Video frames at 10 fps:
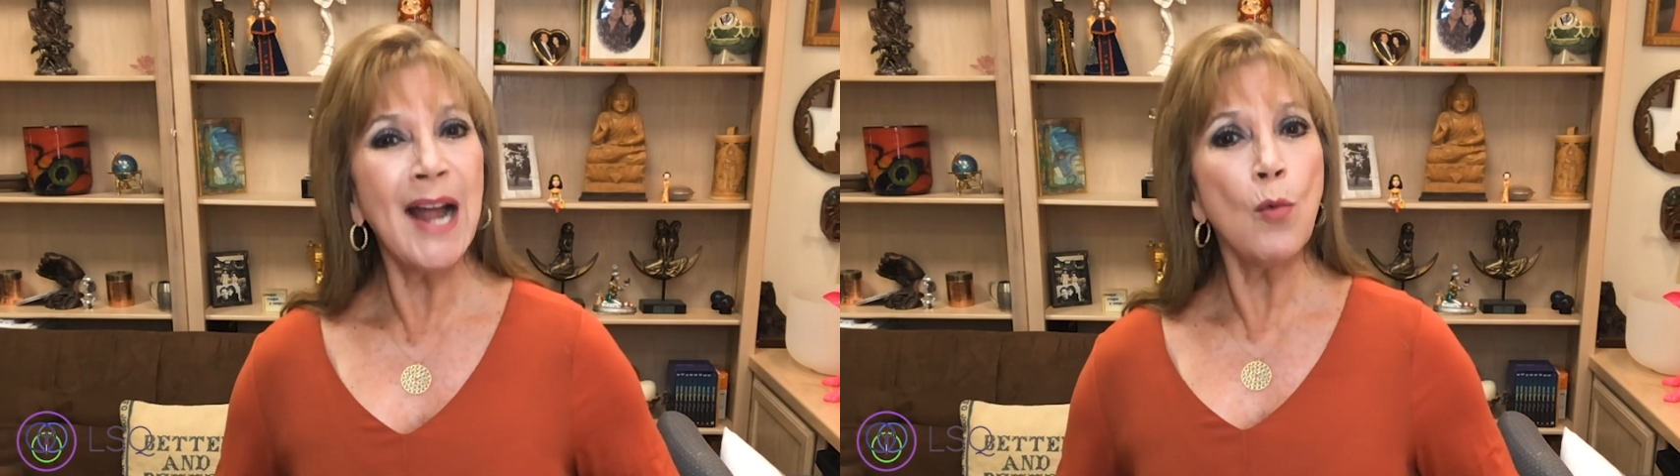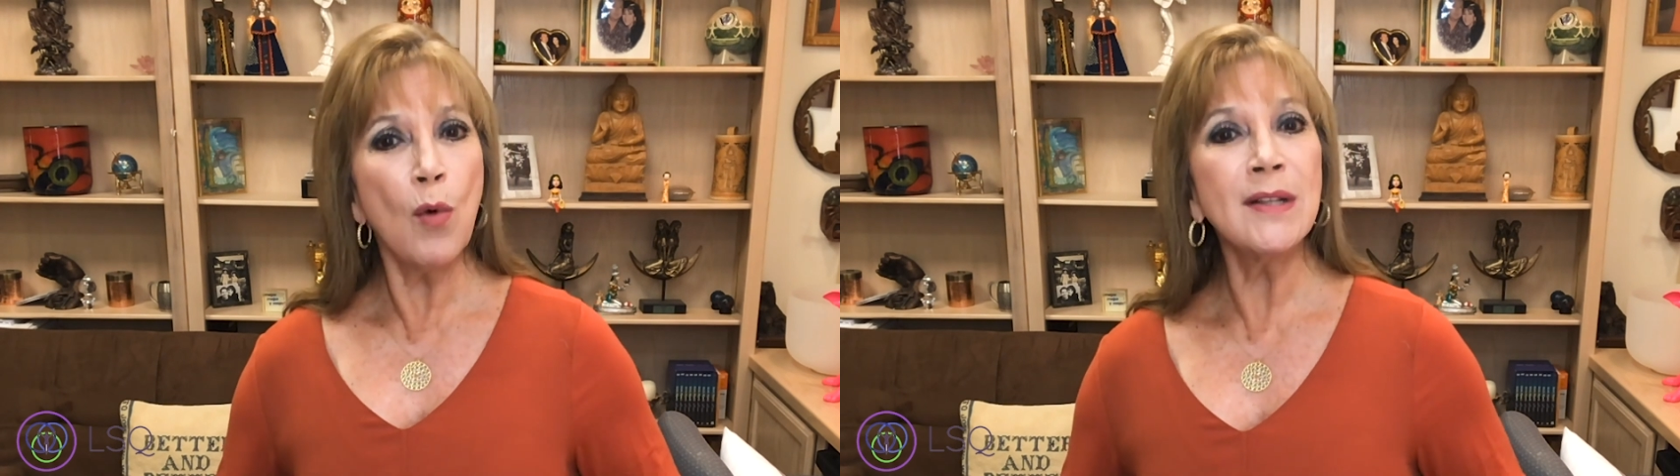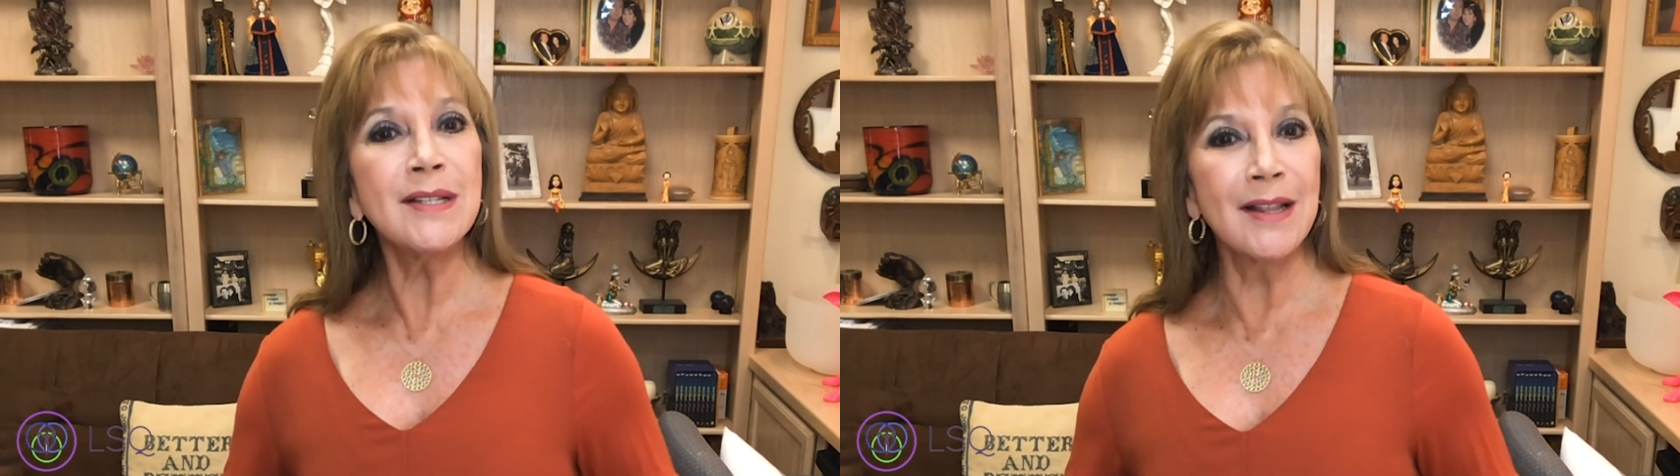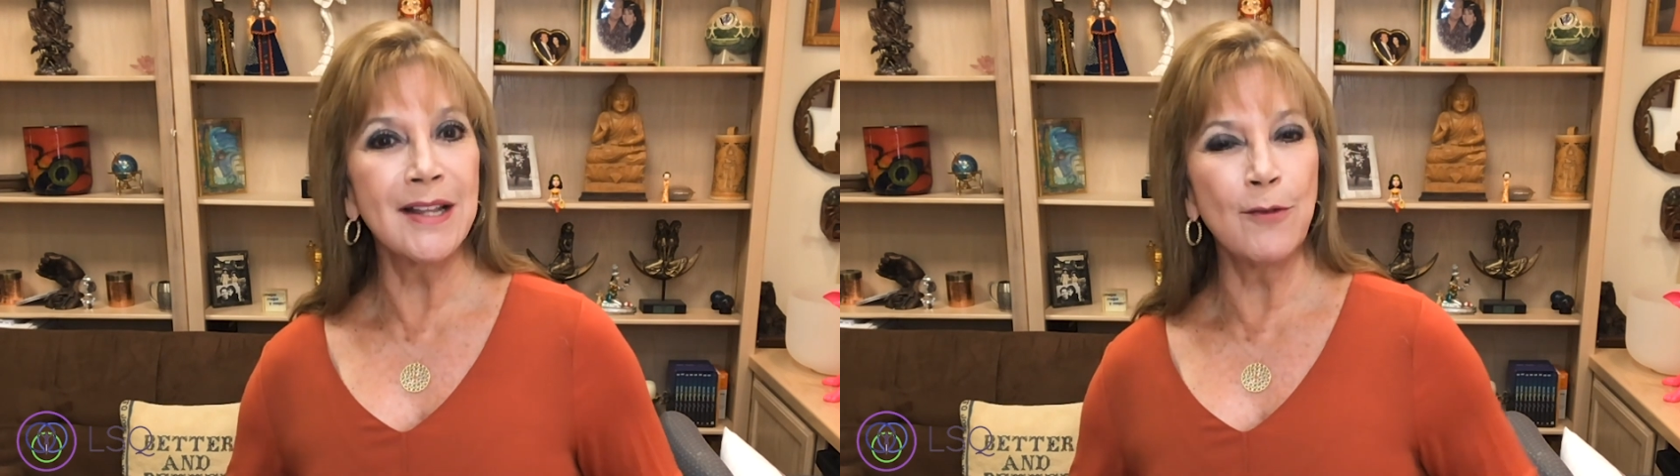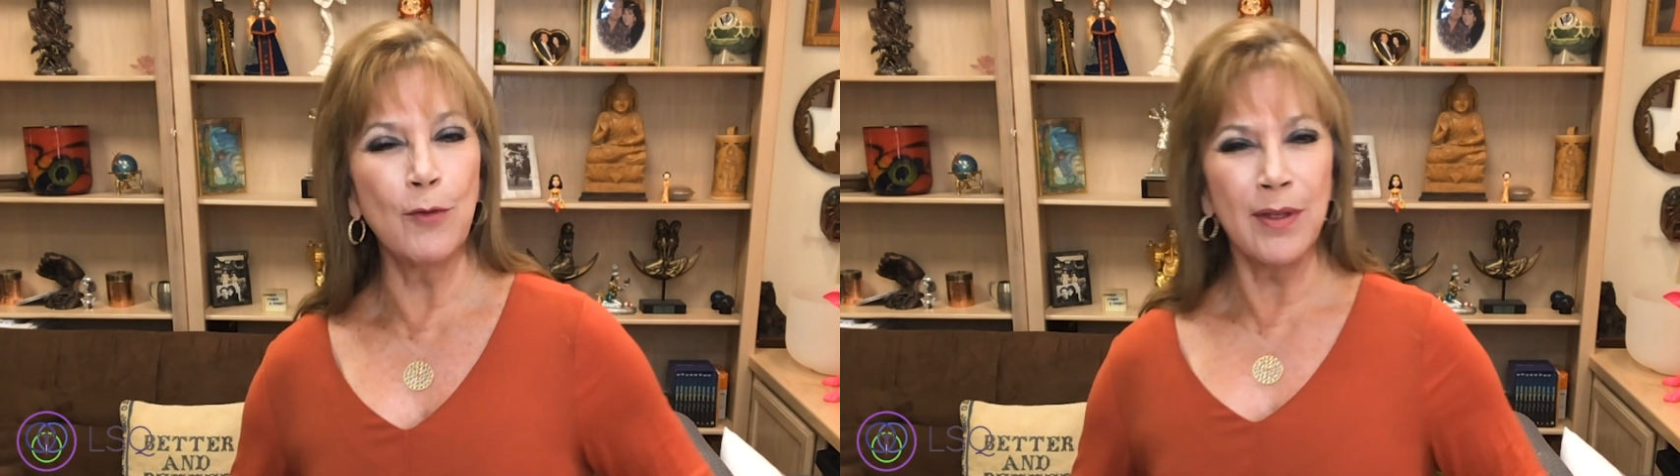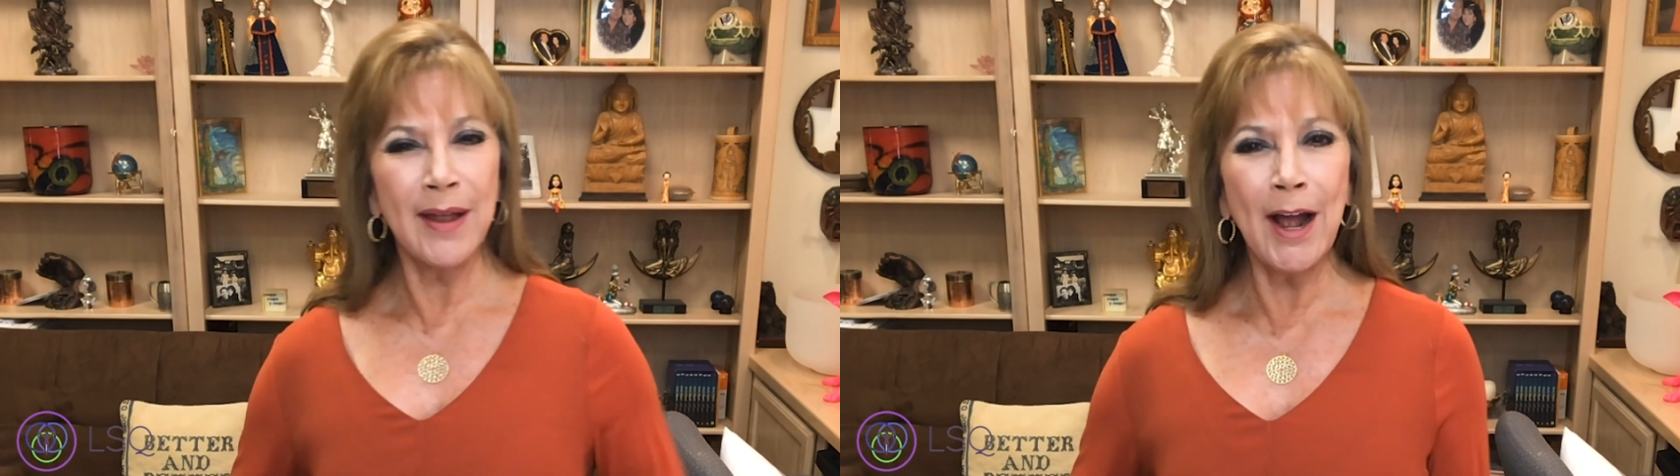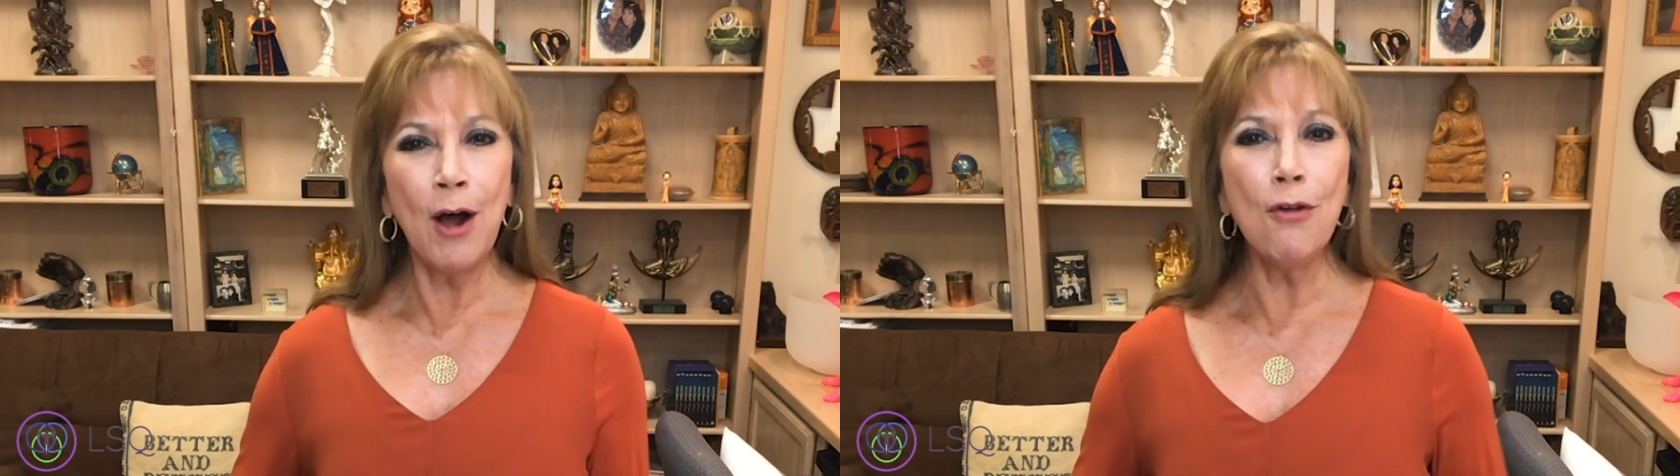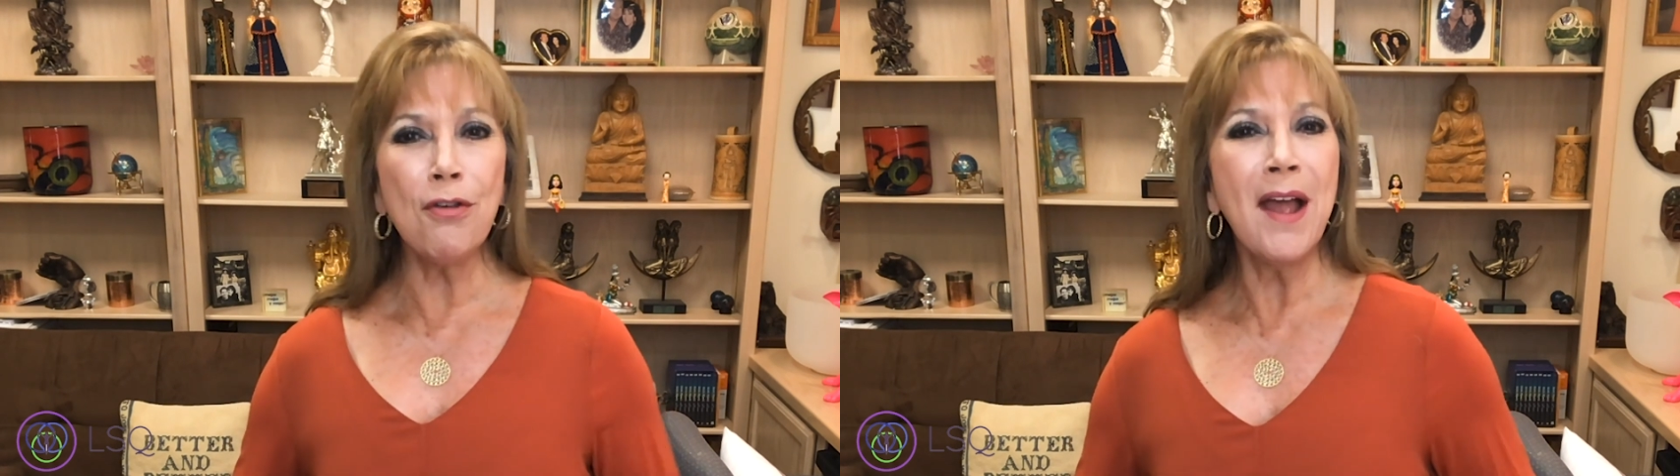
want to live with health,